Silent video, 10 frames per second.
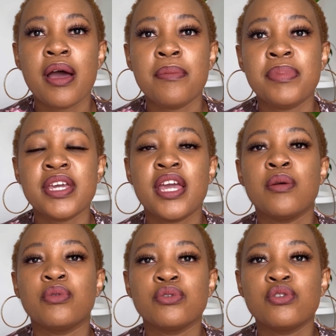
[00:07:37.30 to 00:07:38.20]
being
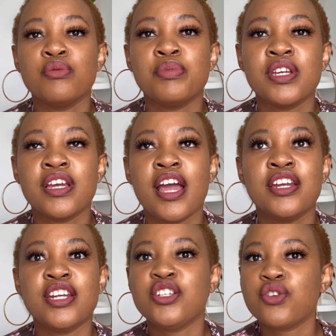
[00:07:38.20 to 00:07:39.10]
able to be a
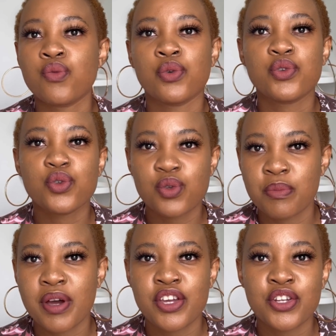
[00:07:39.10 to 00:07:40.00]
natural
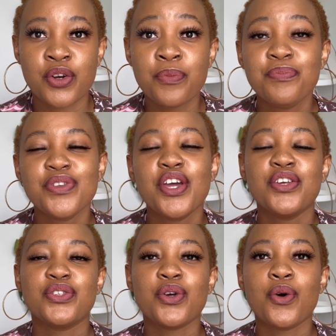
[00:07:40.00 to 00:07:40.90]
swimmer,
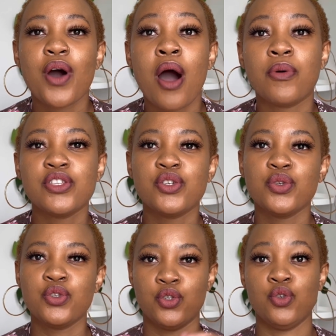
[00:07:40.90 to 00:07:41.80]
So I want to
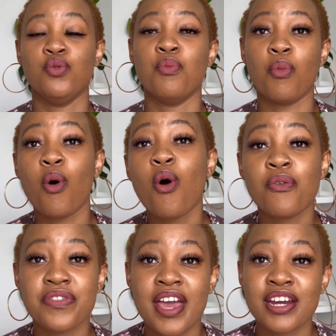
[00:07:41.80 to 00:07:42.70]
do more
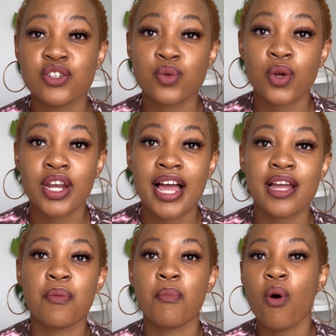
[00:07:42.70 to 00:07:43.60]
of that as well,
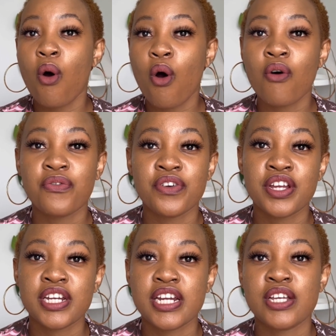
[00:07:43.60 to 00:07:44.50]
like more
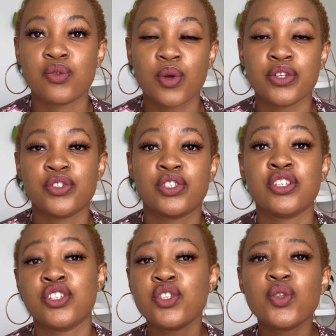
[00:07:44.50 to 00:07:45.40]
often as well,
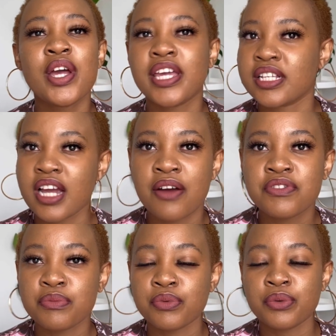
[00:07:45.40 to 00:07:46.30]
just so I get
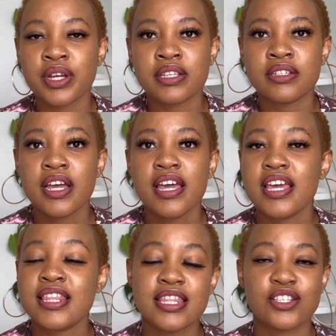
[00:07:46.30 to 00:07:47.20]
comfortable in
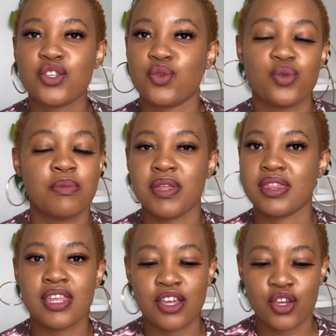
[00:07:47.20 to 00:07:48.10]
this swimming
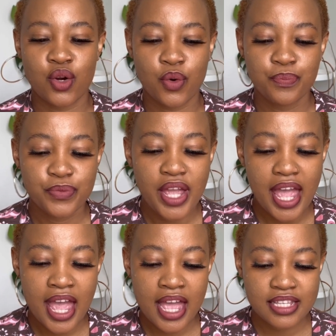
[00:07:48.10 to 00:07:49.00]
thing,
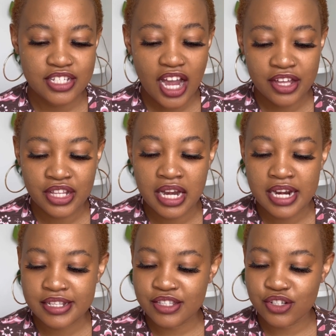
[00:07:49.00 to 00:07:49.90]
And yeah, the
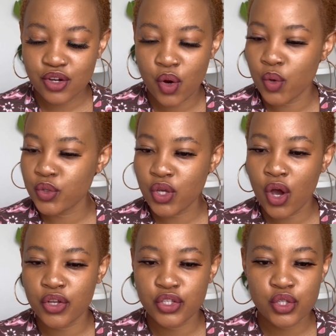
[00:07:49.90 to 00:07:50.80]
list goes
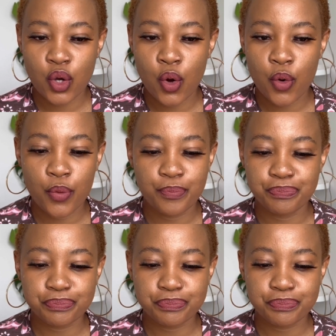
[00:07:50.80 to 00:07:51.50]
on. So